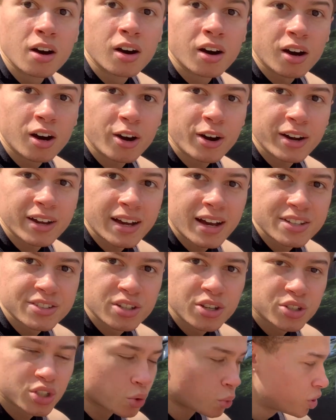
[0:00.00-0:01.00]
All right guys,
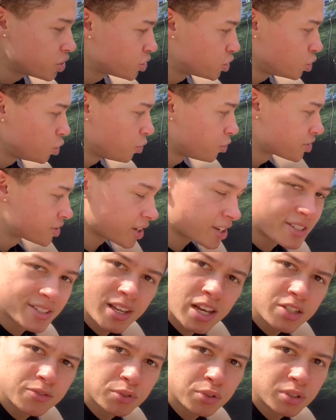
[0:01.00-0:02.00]
so once you've
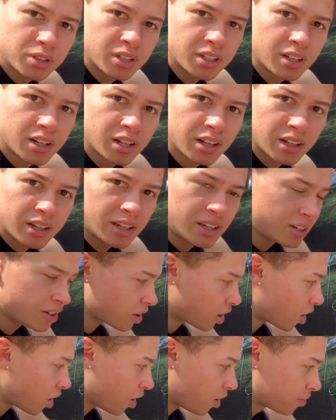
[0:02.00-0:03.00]
successfully cleaned
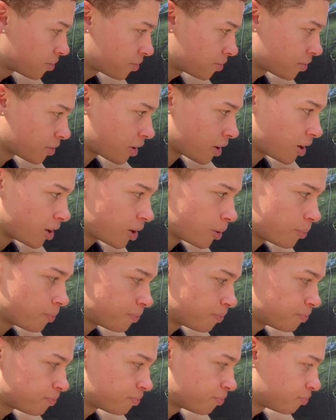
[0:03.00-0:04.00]
off
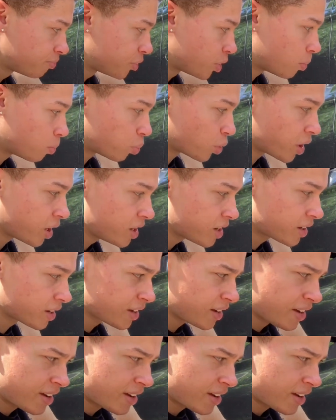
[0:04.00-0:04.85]
the brake,